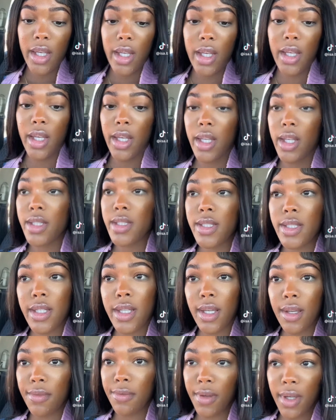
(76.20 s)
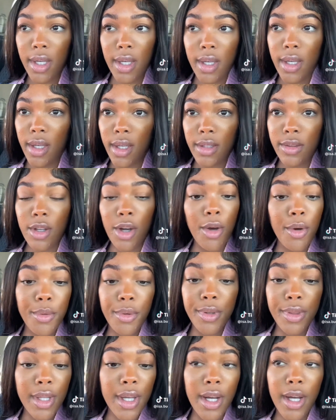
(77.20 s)
it's giving the only
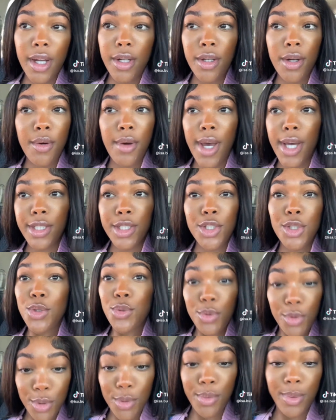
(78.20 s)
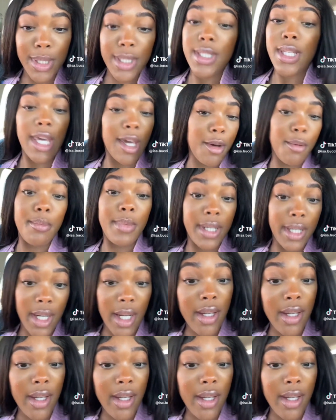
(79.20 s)
thing I know how to do is count money.